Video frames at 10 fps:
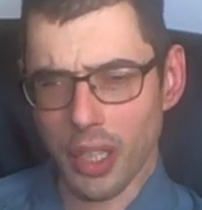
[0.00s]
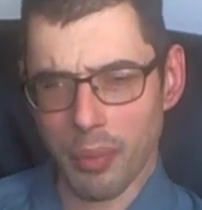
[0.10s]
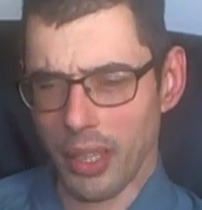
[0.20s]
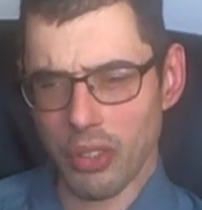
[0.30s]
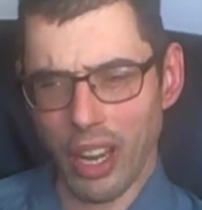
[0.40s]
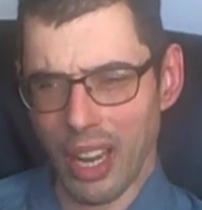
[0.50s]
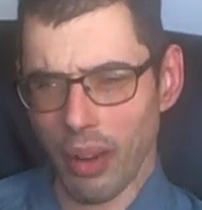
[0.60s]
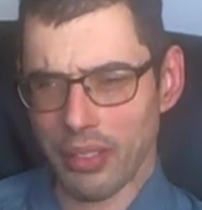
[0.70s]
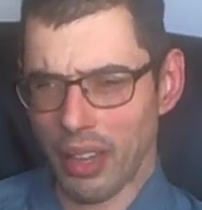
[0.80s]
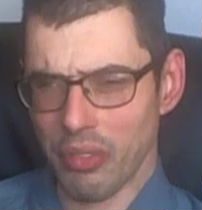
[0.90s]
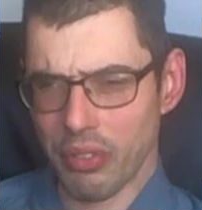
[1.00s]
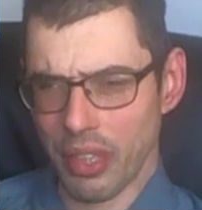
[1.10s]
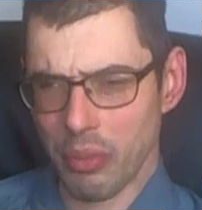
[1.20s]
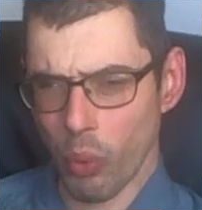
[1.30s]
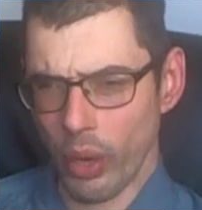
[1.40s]
I mean, you're talking about 10,
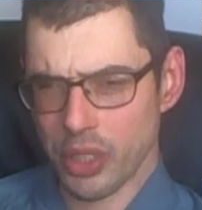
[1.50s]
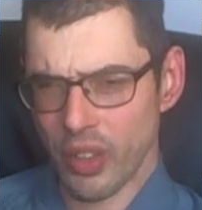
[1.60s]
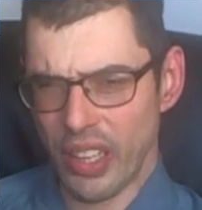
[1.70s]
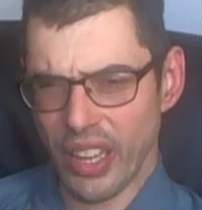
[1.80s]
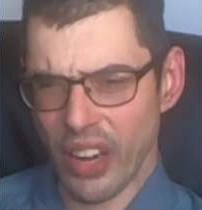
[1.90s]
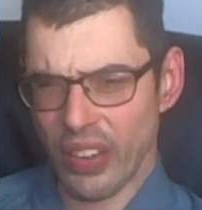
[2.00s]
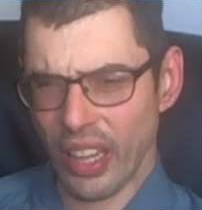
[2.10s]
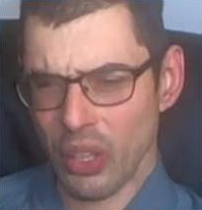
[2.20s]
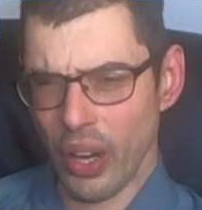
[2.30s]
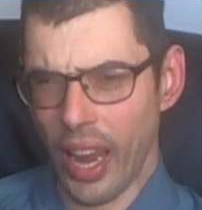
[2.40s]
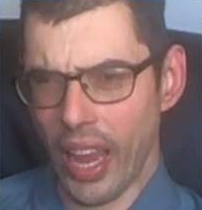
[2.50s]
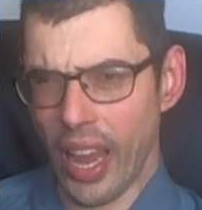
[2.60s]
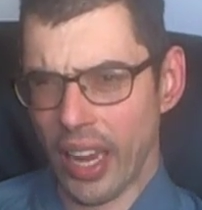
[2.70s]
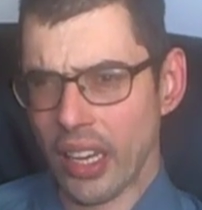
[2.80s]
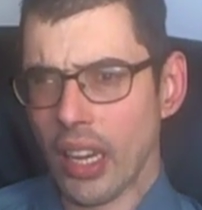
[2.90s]
15 points here and there. And then you
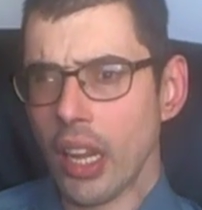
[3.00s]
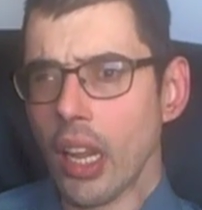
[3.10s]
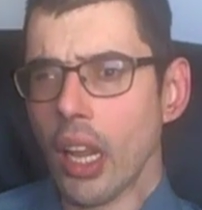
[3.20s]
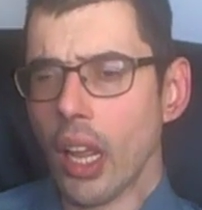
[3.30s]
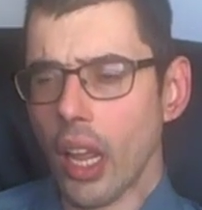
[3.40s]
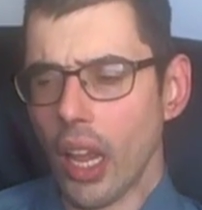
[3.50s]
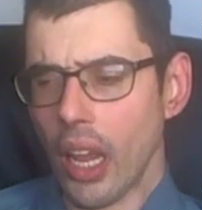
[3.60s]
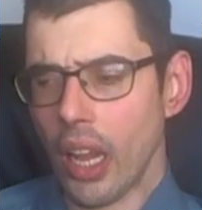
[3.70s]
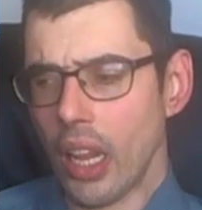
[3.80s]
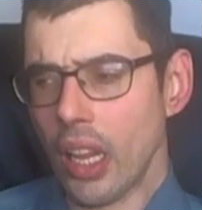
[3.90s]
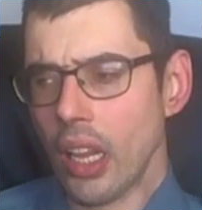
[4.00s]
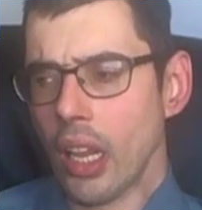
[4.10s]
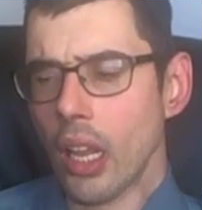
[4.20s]
had a